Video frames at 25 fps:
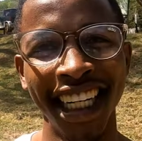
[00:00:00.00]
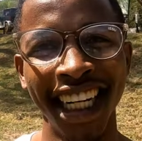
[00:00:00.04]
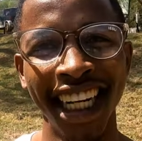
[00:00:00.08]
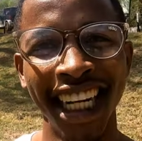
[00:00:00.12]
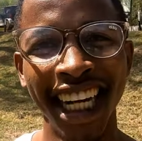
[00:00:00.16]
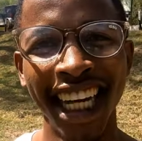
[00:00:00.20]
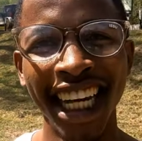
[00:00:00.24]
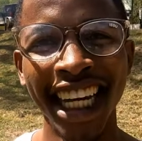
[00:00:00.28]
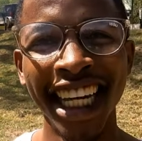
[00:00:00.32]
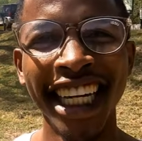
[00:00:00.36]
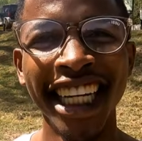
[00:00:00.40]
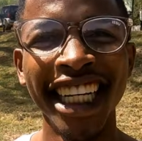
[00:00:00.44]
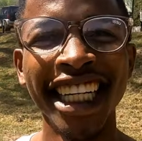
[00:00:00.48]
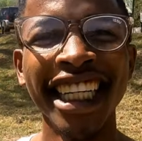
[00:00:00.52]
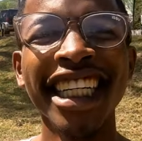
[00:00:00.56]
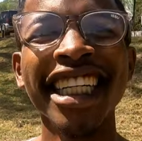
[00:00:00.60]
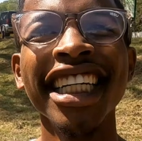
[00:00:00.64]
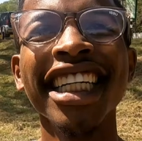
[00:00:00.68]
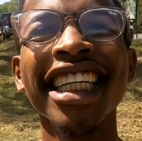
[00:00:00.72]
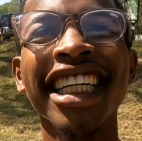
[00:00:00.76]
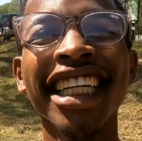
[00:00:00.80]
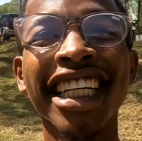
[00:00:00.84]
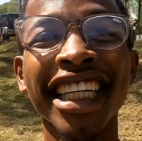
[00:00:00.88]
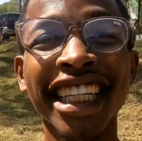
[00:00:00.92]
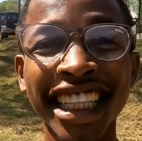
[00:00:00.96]
Yeah, Rich Dad
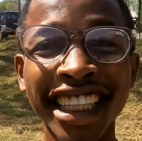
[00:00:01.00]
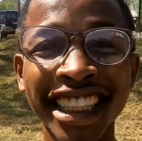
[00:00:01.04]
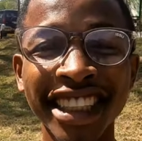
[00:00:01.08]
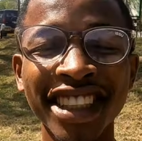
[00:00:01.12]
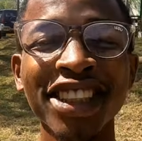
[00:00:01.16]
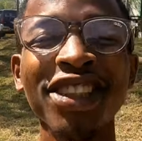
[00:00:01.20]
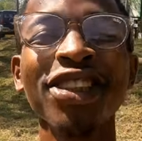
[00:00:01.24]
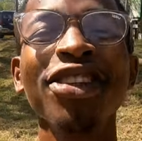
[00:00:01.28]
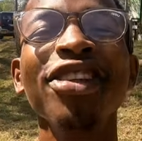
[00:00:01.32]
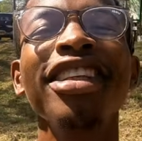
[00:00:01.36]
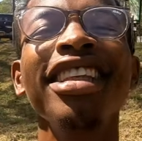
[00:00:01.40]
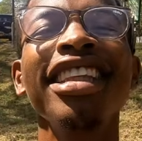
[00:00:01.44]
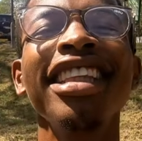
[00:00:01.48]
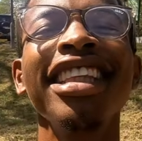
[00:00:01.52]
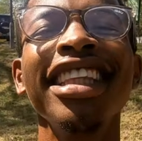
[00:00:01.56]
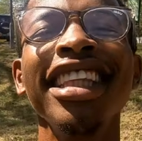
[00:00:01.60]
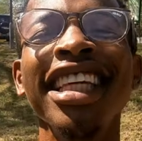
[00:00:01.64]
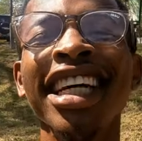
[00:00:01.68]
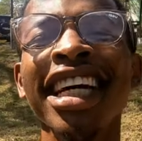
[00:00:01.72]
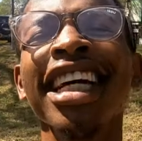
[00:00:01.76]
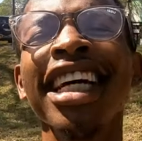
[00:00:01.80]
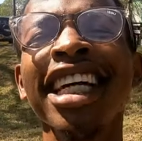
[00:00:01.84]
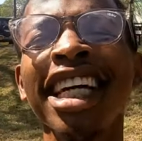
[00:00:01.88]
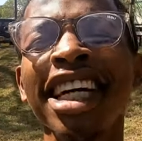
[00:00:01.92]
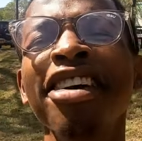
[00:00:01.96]
Poor Dad. That's a so good book.
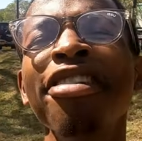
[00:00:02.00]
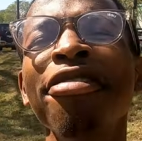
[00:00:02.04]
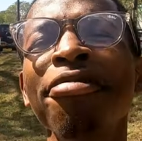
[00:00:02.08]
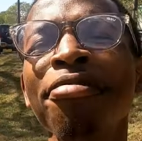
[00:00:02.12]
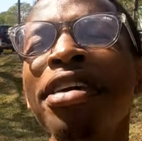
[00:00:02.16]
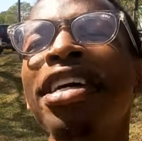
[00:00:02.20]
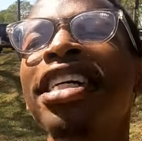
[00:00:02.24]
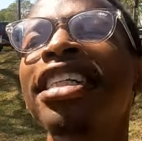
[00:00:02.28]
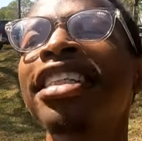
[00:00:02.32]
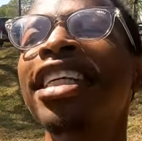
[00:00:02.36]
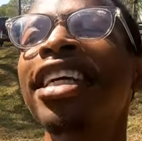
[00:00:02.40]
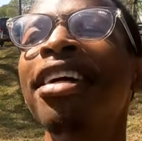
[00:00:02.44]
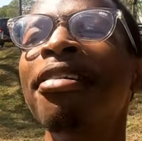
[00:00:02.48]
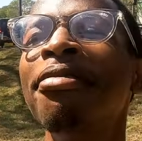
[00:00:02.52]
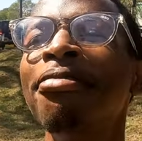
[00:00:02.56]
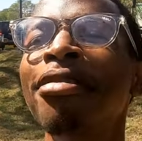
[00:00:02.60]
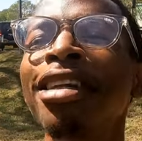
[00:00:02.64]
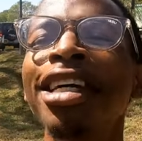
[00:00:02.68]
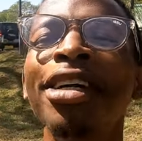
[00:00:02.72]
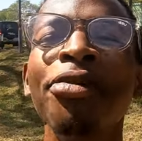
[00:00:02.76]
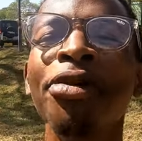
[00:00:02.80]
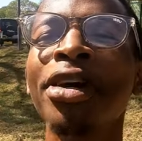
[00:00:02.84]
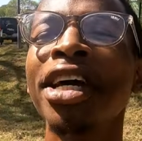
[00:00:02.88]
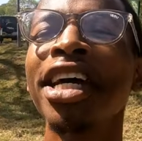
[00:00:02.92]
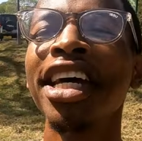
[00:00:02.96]
that gave me some
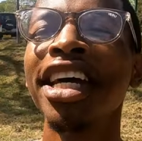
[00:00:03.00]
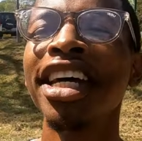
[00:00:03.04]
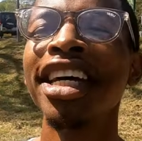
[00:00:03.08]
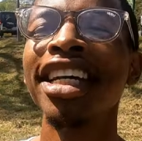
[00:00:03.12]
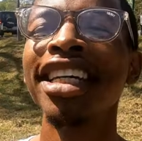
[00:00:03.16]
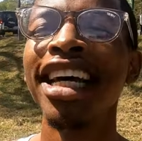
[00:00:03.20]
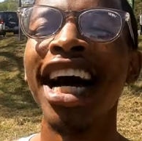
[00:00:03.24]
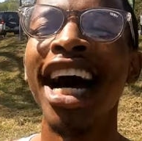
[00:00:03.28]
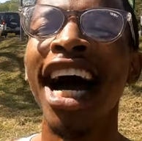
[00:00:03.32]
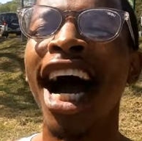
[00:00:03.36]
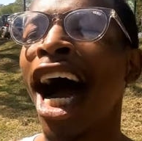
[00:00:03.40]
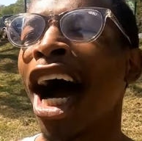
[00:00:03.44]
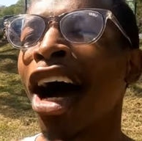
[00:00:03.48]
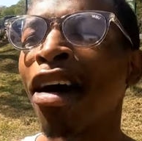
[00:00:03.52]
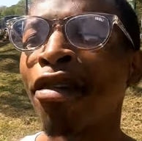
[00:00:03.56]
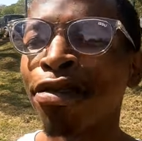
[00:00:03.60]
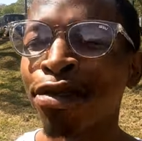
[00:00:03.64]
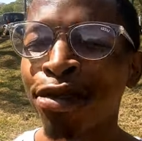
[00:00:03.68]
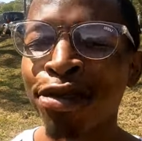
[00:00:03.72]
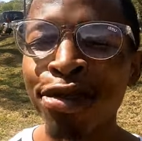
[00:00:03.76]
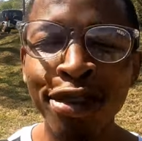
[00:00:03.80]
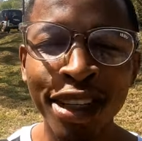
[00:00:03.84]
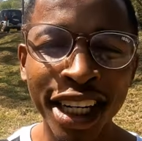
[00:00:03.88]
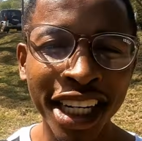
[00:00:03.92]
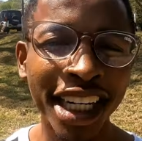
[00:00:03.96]
like, wait, I
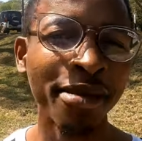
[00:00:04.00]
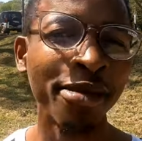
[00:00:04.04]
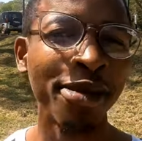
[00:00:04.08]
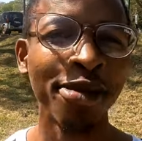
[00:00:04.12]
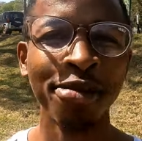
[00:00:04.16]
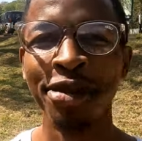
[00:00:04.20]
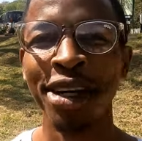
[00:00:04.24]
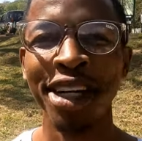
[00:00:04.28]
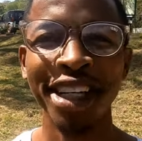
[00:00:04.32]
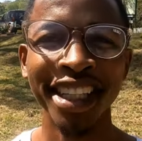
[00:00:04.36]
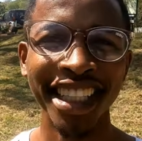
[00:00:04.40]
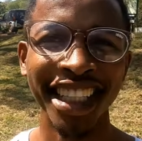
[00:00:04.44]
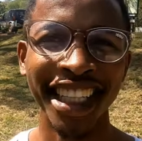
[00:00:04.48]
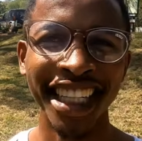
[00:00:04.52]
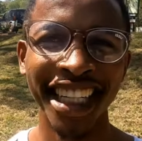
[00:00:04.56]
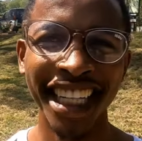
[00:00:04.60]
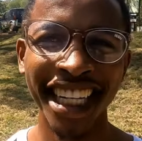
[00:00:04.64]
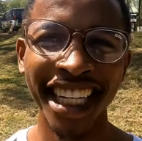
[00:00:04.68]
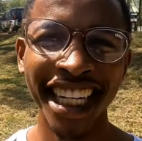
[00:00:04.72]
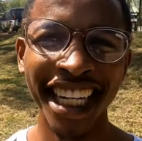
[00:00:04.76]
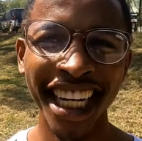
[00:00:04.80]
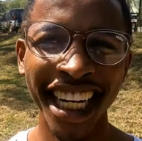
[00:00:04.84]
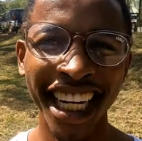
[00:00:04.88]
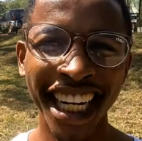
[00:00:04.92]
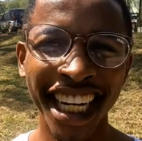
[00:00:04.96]
have to learn about
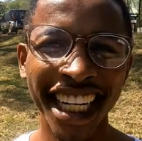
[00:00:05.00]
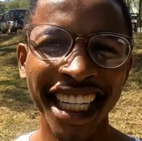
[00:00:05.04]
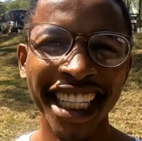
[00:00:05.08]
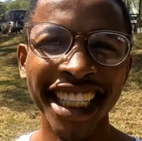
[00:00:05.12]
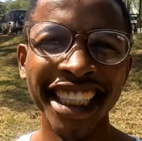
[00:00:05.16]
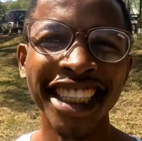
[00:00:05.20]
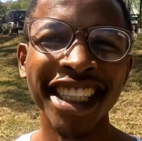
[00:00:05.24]
money. Okay.